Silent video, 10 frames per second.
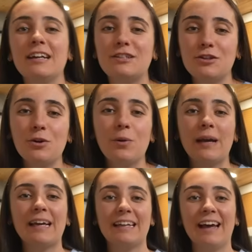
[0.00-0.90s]
It's so
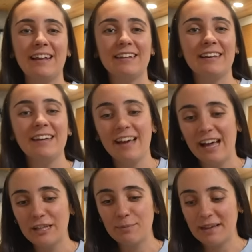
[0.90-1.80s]
quick and handy,
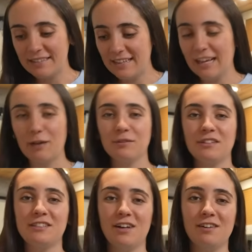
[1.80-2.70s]
and the best thing about
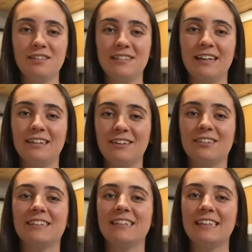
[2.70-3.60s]
the starter set
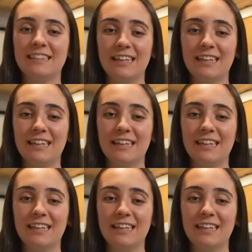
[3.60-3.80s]
deluxe is